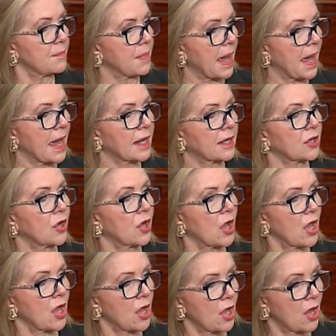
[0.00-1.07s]
back
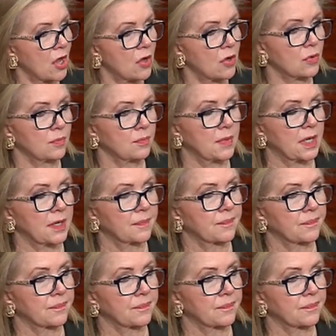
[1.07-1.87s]
home.